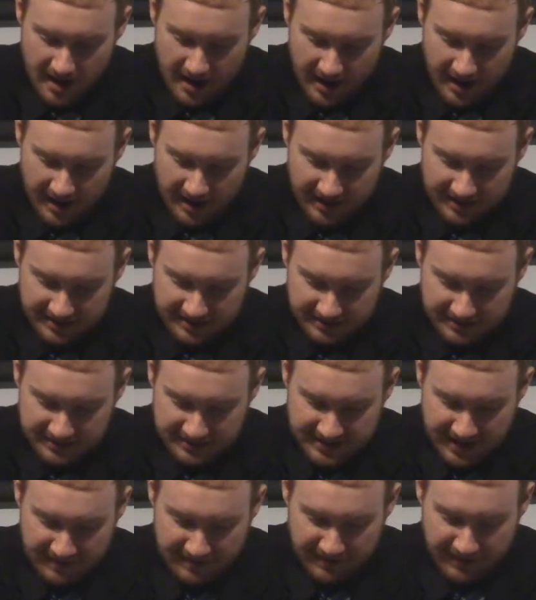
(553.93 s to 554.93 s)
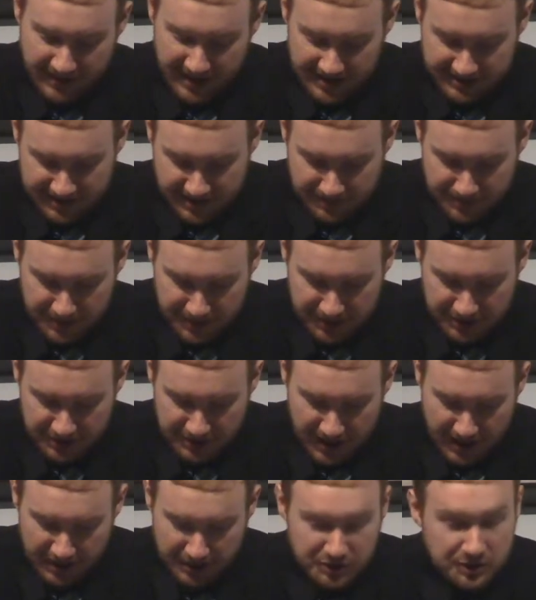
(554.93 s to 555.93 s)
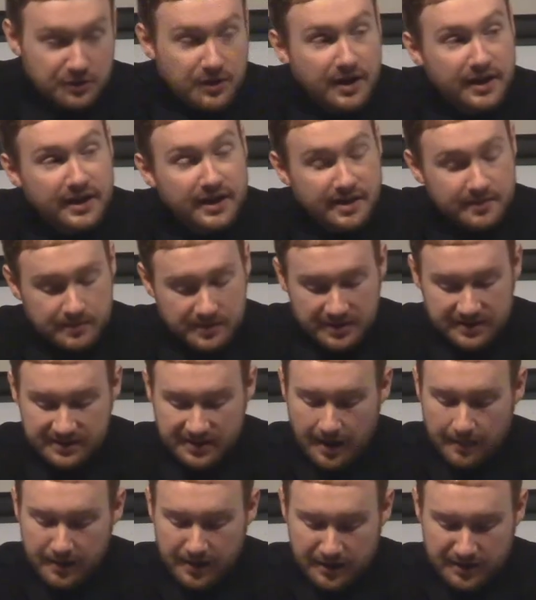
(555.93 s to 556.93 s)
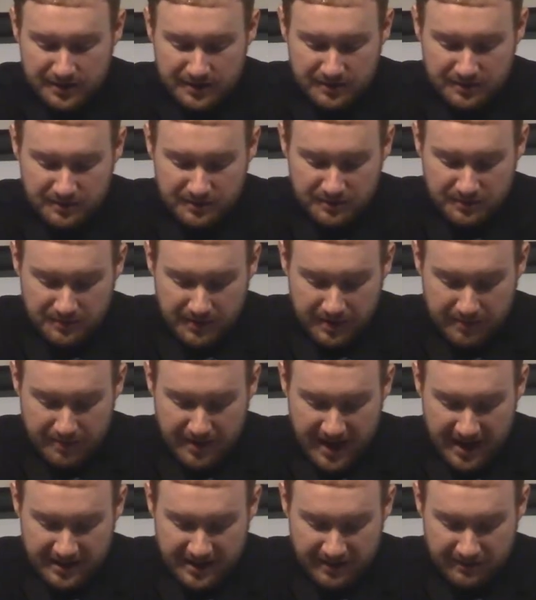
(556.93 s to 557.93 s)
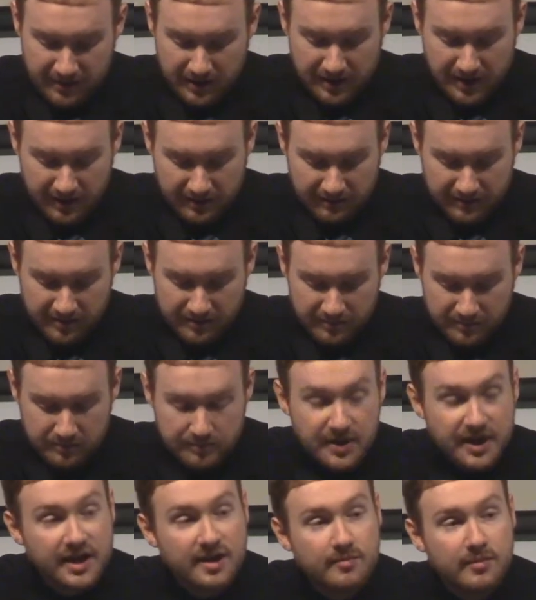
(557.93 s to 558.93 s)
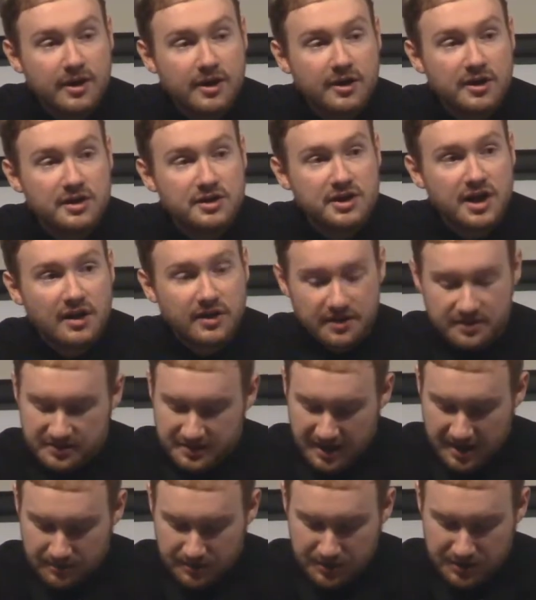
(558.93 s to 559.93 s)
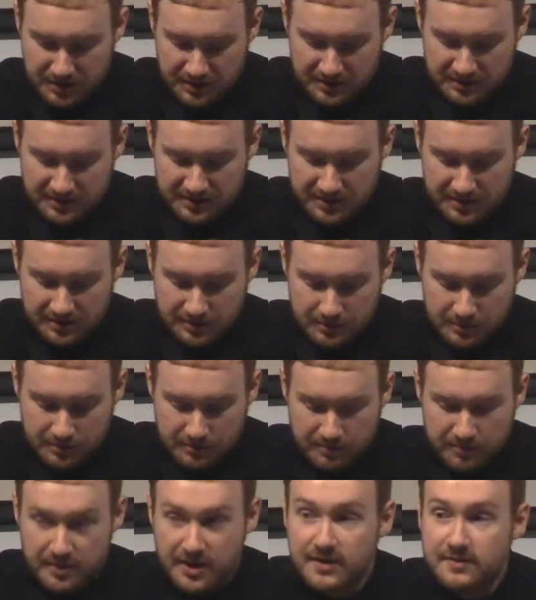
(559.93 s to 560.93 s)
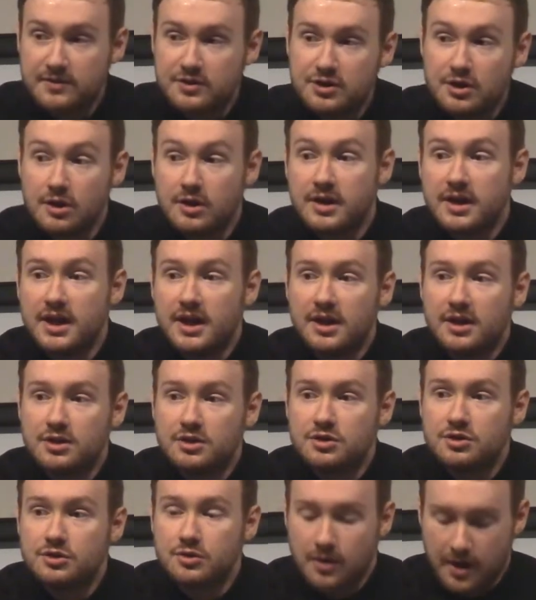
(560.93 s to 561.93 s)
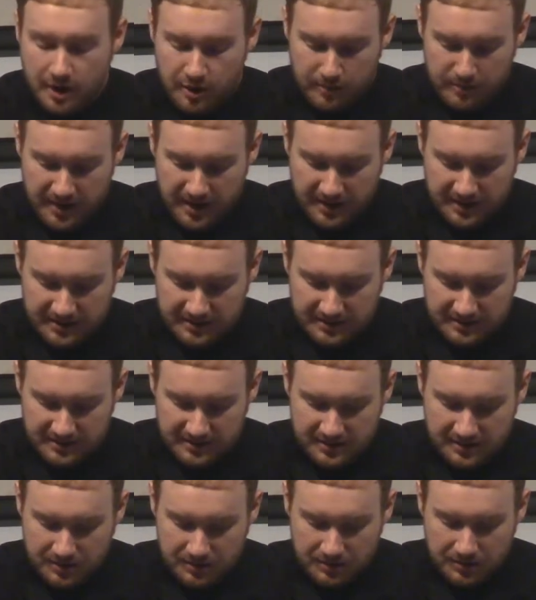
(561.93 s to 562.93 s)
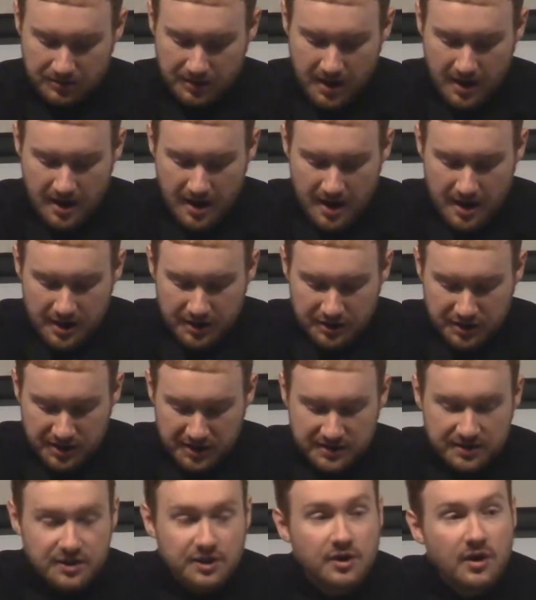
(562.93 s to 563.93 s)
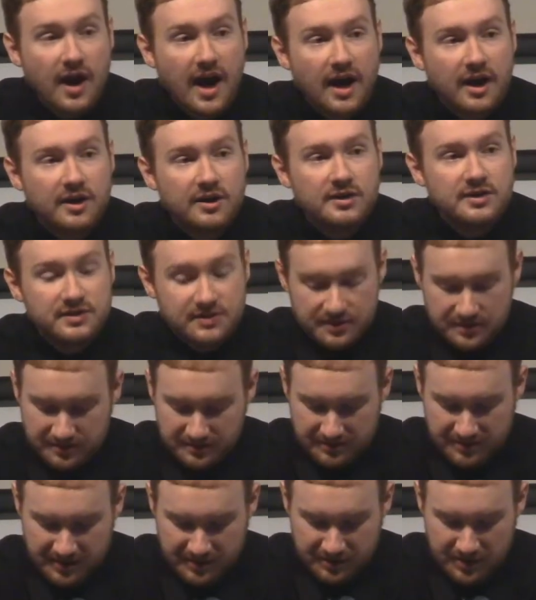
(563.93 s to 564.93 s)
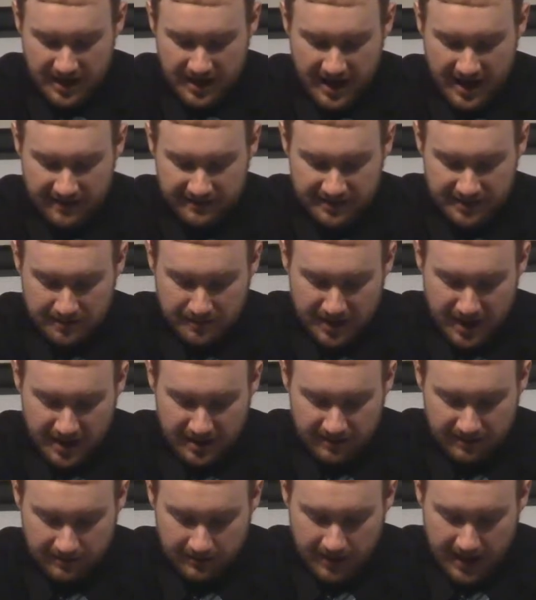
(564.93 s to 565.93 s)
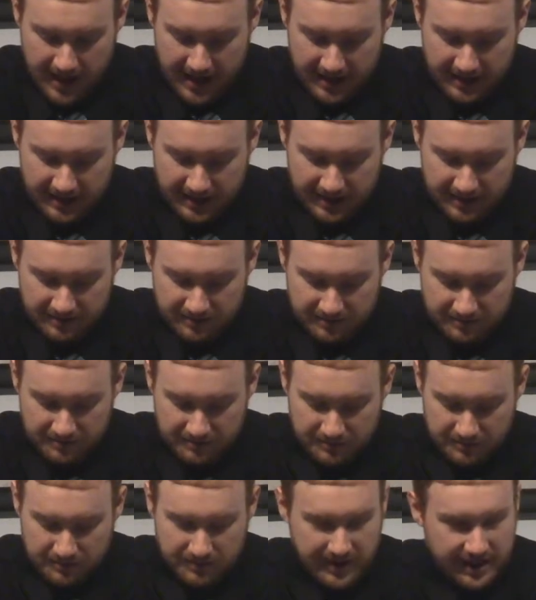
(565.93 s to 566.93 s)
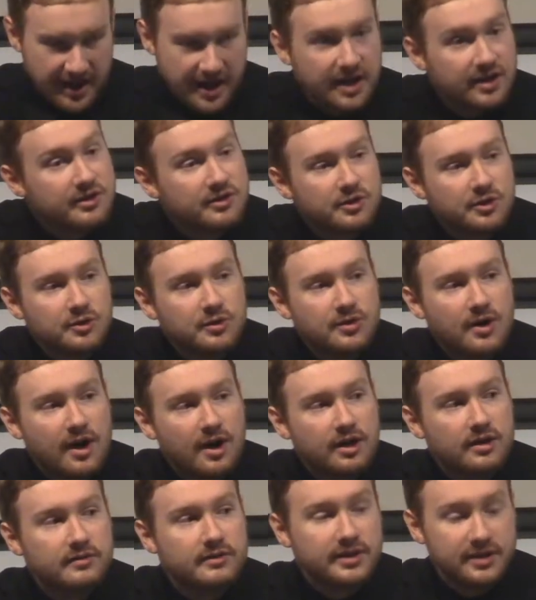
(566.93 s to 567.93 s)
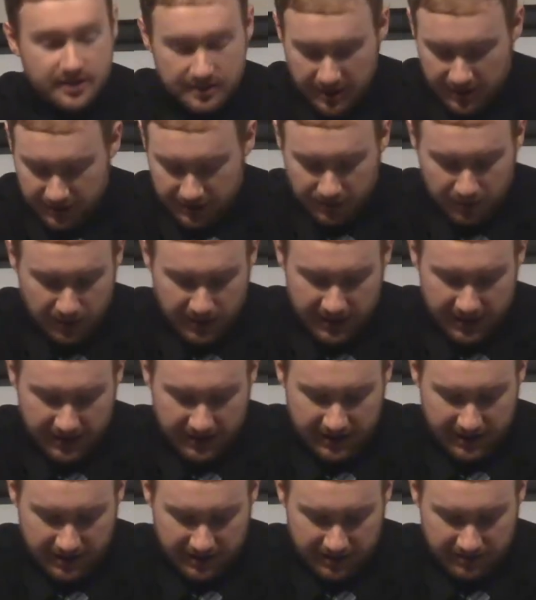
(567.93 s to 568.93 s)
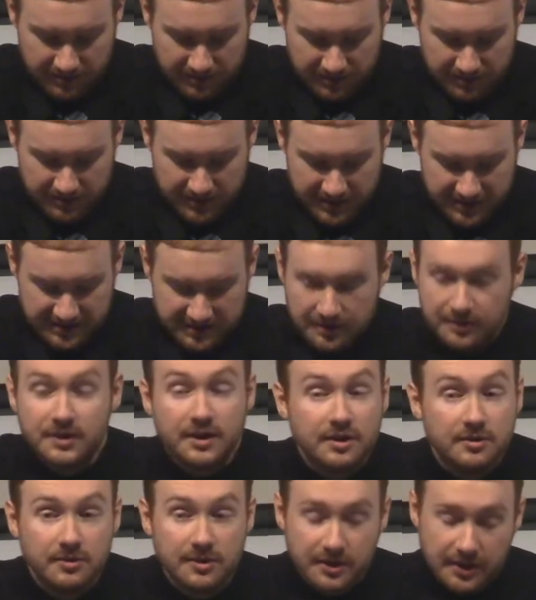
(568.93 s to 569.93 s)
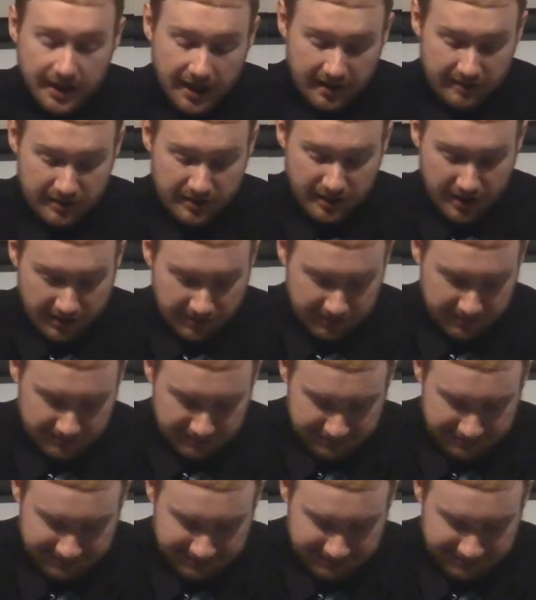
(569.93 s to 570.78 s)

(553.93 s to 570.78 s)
It was definitely not something to try to do on an empty stomach. We packed everything from peanut butter and jelly sandwiches to beef jerky to trail mix to cheese and crackers to try to have some kind of variety, and we ate through all of it on the way, and we still didn't really have enough.